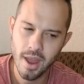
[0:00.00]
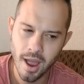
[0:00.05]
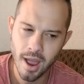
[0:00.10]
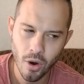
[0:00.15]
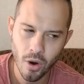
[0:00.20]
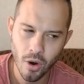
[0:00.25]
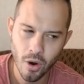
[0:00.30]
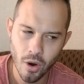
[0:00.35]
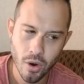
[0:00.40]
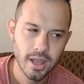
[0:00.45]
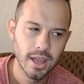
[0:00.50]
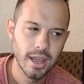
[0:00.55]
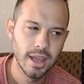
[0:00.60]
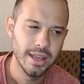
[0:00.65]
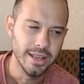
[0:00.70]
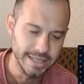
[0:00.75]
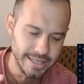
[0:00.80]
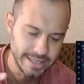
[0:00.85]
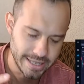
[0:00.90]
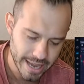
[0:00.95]
Now,
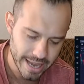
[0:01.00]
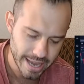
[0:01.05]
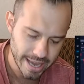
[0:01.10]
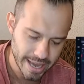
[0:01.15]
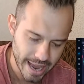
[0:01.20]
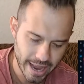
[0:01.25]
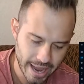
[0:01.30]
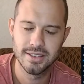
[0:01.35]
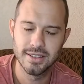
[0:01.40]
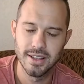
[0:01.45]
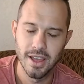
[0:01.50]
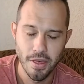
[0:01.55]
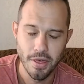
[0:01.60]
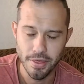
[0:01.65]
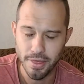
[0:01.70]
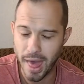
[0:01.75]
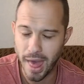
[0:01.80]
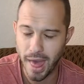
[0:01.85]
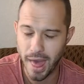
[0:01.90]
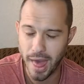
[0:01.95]
yes,
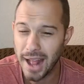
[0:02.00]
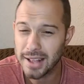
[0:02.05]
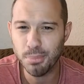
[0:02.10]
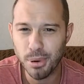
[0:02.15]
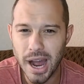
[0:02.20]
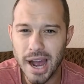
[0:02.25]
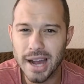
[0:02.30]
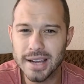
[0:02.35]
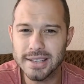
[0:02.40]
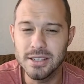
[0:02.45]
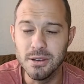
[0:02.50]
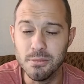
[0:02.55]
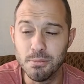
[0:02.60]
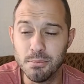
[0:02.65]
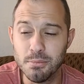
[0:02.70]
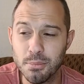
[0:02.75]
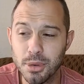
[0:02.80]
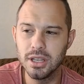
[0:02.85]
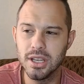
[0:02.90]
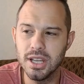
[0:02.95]
that's a
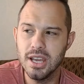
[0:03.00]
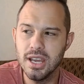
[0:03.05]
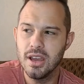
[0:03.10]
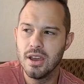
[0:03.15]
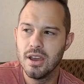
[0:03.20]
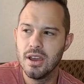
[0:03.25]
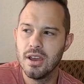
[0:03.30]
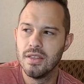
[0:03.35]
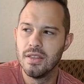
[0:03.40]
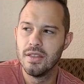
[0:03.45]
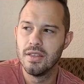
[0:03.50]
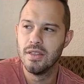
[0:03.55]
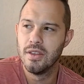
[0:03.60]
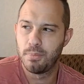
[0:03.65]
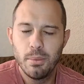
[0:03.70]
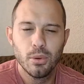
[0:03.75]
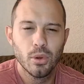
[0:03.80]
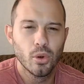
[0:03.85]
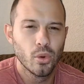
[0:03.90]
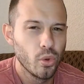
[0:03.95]
possibility that
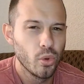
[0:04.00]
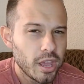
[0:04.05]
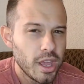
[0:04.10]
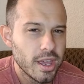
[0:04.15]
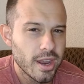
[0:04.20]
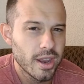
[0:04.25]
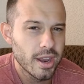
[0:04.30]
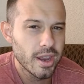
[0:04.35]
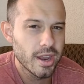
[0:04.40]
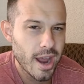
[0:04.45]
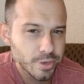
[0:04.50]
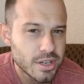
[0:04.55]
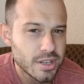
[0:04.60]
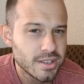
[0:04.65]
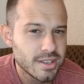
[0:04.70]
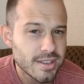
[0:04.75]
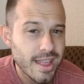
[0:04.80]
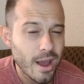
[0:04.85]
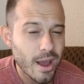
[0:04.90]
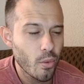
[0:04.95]
people are looking at
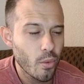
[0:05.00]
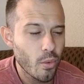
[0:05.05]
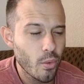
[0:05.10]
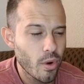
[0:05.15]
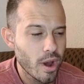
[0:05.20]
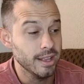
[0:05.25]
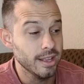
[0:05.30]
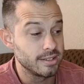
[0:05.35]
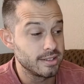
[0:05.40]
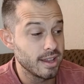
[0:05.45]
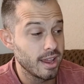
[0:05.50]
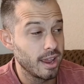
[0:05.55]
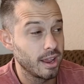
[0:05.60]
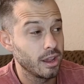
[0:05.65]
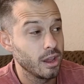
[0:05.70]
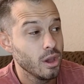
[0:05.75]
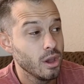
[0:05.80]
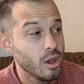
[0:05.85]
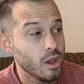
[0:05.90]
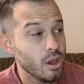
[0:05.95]
options in that way and
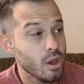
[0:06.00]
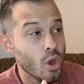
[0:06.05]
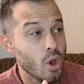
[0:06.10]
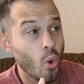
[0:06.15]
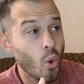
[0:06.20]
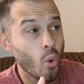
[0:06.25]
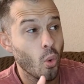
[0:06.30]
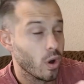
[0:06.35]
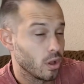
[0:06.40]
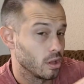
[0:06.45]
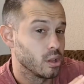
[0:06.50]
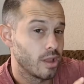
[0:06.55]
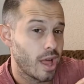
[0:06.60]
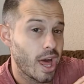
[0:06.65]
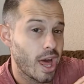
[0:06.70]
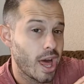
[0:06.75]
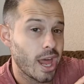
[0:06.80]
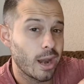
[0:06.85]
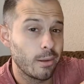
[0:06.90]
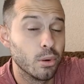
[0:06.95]
saying, well, a
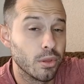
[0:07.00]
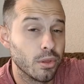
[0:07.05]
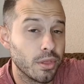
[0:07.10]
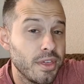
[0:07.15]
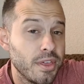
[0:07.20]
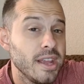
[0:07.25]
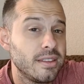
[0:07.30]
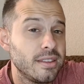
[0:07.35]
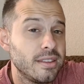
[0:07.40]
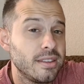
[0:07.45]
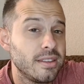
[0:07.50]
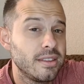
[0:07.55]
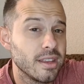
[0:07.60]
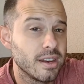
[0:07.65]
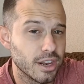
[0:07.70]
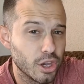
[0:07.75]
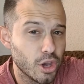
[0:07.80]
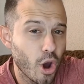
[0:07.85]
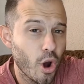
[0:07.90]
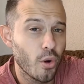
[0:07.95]
lot of people think that
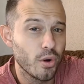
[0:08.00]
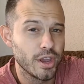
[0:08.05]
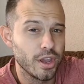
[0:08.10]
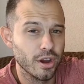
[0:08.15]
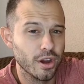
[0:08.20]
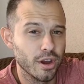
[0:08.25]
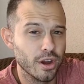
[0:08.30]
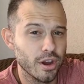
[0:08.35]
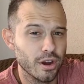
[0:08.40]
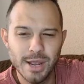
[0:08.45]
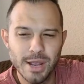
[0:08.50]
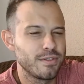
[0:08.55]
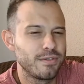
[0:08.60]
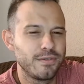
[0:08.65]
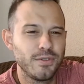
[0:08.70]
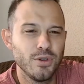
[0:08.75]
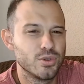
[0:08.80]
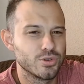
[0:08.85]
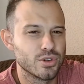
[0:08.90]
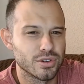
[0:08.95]
it's going to go here. Same
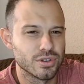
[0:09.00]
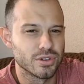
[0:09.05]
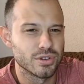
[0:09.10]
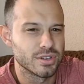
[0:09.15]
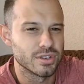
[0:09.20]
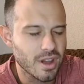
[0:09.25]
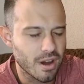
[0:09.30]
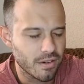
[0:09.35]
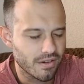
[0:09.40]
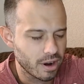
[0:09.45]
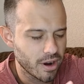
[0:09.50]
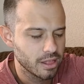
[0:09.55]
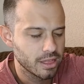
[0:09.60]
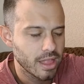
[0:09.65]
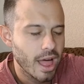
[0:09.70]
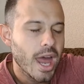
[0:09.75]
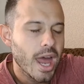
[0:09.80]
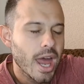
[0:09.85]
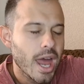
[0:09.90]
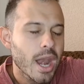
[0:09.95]
with futures and stuff,
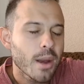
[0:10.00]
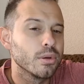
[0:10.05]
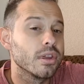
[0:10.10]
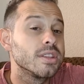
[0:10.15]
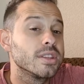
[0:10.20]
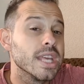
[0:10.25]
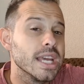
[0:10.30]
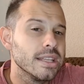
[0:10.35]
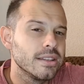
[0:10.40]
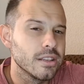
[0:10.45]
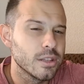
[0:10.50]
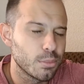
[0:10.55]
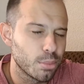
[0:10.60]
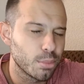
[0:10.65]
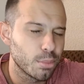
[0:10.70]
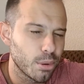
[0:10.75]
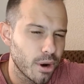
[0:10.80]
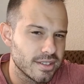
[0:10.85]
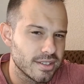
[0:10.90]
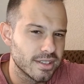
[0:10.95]
right? A lot of people think that
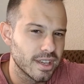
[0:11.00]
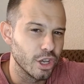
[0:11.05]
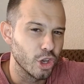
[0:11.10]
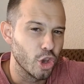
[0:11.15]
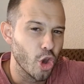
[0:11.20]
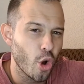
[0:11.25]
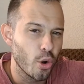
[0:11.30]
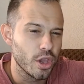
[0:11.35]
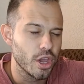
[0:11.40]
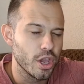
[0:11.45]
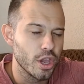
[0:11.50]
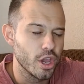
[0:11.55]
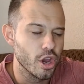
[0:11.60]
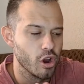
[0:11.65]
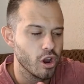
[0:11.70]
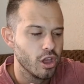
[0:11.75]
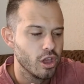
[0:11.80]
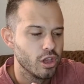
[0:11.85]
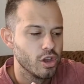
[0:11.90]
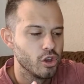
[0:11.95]
the price is going to go
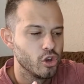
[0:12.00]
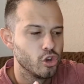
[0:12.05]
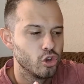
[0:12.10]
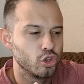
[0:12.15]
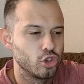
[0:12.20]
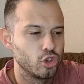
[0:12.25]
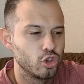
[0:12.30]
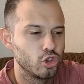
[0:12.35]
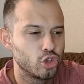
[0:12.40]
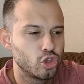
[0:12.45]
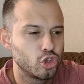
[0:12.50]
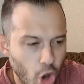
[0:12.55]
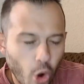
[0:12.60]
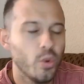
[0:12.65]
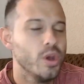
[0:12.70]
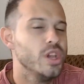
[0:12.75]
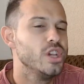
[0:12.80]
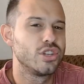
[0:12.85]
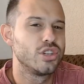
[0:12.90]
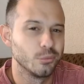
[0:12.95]
here,
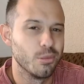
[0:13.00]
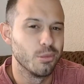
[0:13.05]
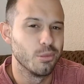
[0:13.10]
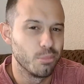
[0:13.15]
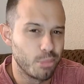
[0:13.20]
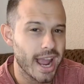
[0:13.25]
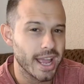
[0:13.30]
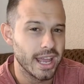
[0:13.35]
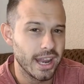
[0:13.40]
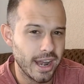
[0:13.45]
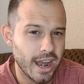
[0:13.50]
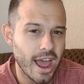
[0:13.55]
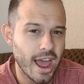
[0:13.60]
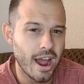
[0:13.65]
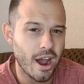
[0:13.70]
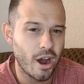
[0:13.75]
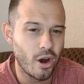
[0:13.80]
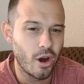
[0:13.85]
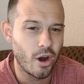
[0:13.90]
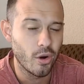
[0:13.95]
so we should buy it
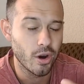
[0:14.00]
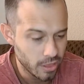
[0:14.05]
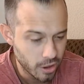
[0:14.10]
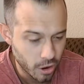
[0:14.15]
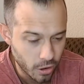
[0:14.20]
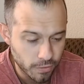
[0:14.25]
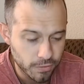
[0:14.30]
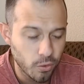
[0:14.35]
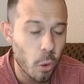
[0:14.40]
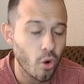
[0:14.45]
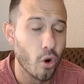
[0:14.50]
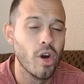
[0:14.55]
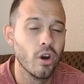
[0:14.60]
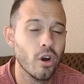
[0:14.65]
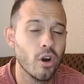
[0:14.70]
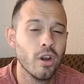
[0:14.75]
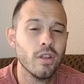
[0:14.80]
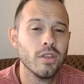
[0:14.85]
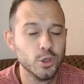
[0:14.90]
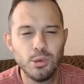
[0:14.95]
now. And
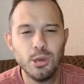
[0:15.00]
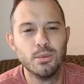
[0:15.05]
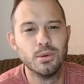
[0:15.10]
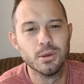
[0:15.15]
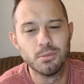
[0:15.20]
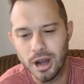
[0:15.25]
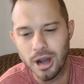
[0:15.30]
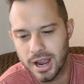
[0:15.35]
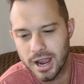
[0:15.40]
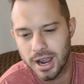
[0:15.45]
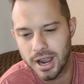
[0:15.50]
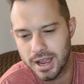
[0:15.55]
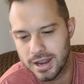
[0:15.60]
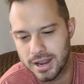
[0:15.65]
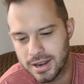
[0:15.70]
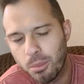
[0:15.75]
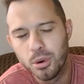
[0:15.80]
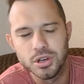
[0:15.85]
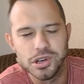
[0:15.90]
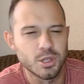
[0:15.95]
therefore, those people that buy it
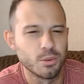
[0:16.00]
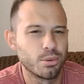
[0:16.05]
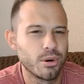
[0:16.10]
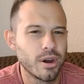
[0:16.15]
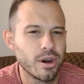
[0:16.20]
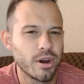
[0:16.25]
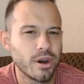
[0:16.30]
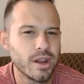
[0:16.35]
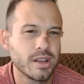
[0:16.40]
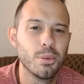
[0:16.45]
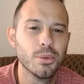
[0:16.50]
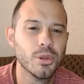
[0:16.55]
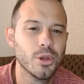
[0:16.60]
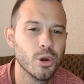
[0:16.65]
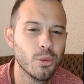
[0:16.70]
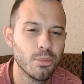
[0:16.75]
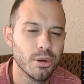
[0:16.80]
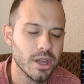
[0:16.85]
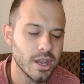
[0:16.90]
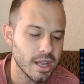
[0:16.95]
now push the price up a
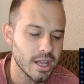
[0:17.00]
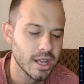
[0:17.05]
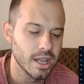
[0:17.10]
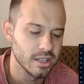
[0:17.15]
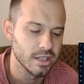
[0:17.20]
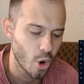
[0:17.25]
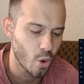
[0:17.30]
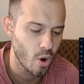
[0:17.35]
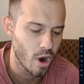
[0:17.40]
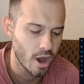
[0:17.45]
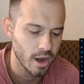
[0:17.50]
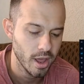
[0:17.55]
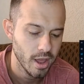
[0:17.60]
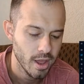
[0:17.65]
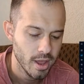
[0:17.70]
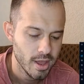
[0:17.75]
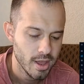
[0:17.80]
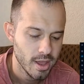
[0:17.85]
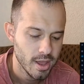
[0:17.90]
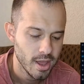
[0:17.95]
little bit and so
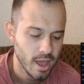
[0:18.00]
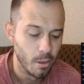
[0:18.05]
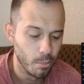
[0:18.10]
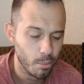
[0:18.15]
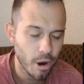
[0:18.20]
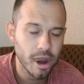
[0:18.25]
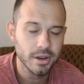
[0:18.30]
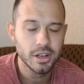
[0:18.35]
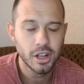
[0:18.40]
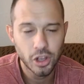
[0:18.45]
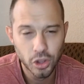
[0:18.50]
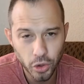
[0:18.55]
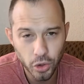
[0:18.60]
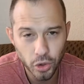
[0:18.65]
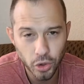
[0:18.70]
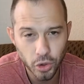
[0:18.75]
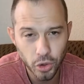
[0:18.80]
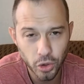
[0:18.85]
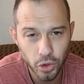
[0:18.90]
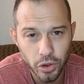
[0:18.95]
on. But
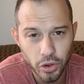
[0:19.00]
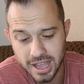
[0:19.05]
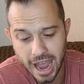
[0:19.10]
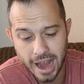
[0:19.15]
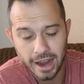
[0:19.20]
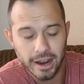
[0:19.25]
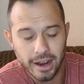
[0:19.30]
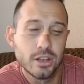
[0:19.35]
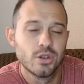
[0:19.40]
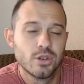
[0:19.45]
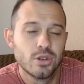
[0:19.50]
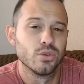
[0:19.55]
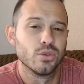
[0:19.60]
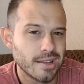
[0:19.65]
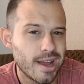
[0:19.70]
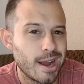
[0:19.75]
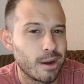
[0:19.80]
clearly, the actual